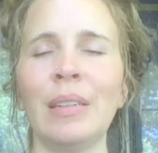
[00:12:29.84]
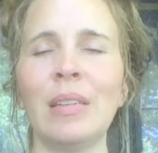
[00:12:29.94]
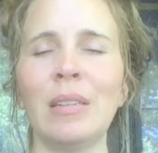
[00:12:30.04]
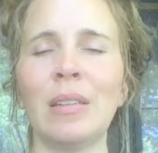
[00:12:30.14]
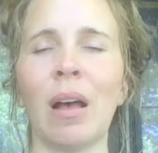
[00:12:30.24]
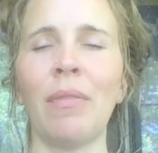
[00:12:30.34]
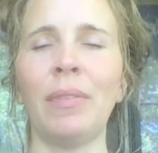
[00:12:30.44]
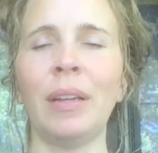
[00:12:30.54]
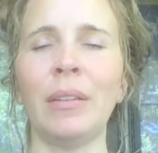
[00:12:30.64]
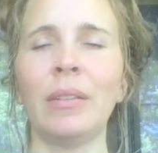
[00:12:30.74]

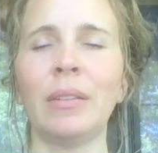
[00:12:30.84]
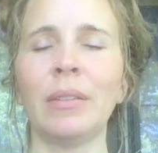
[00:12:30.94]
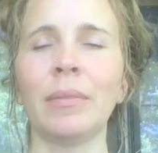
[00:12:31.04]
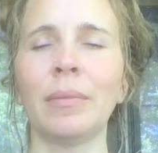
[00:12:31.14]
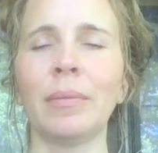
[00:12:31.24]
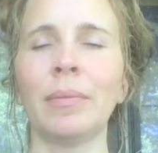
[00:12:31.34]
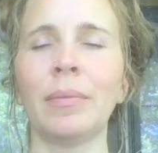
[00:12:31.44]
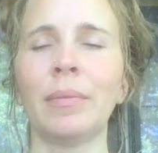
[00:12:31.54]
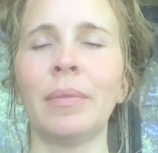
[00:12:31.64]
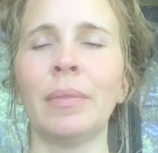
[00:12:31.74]
softness,
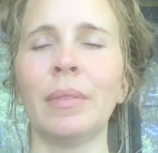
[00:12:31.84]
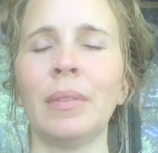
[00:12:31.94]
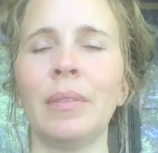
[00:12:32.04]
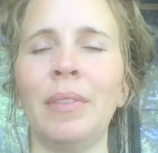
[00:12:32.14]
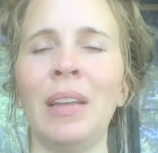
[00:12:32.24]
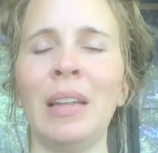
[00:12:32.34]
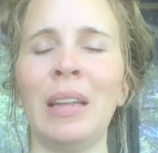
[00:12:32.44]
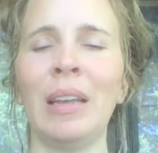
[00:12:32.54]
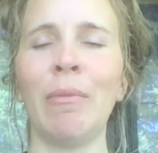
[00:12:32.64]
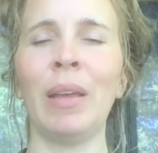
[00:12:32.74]

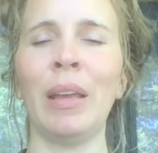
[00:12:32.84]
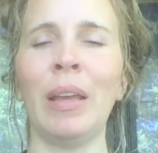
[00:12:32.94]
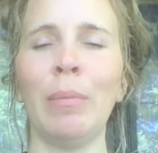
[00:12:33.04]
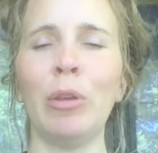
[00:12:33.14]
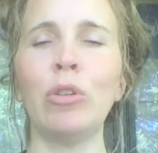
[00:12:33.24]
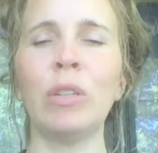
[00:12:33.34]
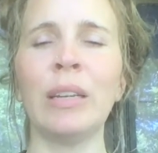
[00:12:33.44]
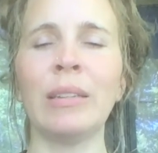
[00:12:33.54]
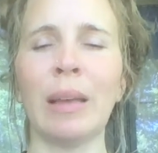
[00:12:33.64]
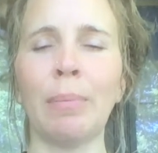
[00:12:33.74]
feeling of being mutually
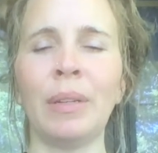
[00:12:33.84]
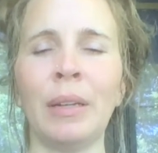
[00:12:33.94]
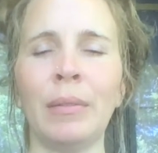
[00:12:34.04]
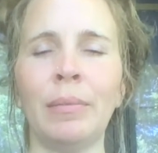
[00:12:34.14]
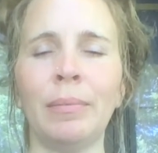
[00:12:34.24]
accepted.